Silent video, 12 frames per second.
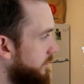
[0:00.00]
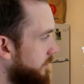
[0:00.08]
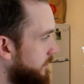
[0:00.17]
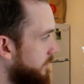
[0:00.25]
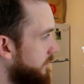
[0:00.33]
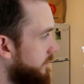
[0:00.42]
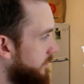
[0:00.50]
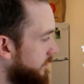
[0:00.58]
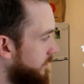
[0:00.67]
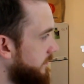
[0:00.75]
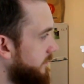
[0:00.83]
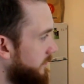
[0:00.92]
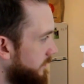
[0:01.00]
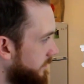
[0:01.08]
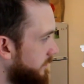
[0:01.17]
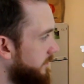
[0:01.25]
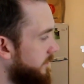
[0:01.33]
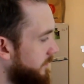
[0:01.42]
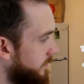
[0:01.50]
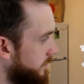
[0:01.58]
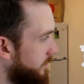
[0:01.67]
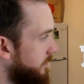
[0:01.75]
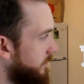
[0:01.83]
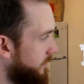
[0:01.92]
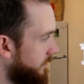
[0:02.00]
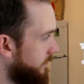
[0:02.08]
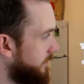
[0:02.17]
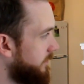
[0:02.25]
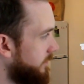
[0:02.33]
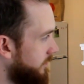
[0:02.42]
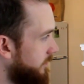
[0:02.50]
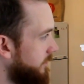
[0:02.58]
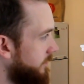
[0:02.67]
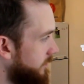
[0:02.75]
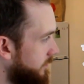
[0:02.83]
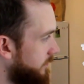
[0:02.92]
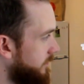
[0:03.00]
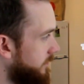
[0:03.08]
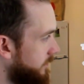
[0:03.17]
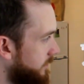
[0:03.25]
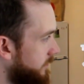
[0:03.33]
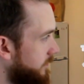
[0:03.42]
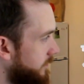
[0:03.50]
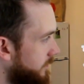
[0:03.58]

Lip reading: (silent)